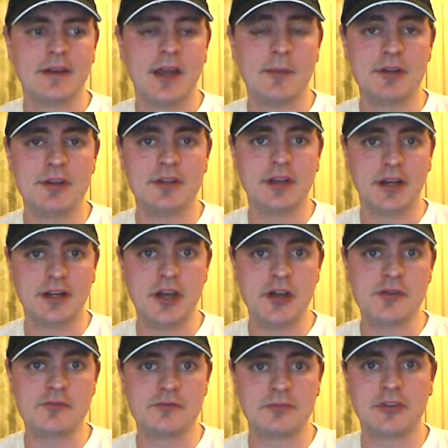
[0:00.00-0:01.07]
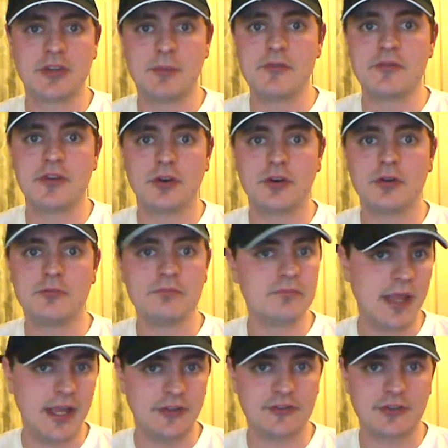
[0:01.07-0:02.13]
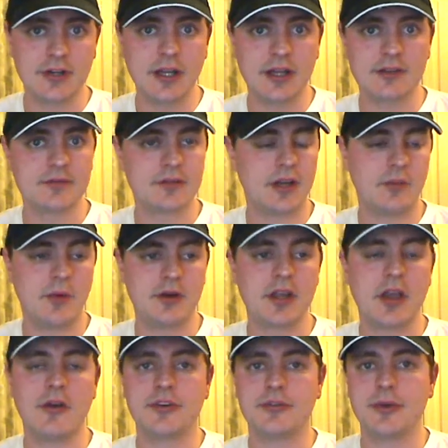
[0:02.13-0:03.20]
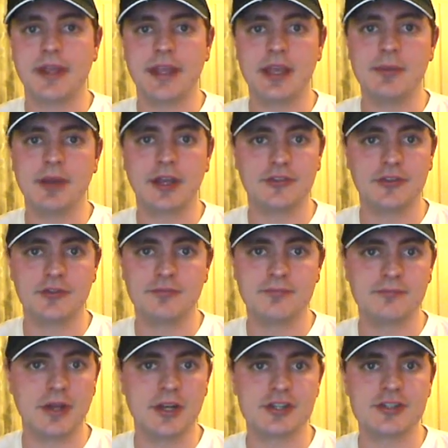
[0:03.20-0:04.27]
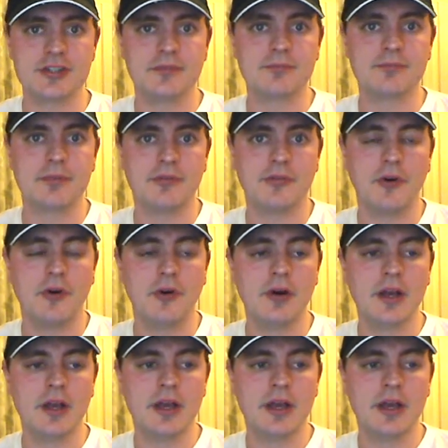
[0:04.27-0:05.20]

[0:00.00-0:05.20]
I mean, I know some of your history, and I won't go into it here because you've mentioned it before,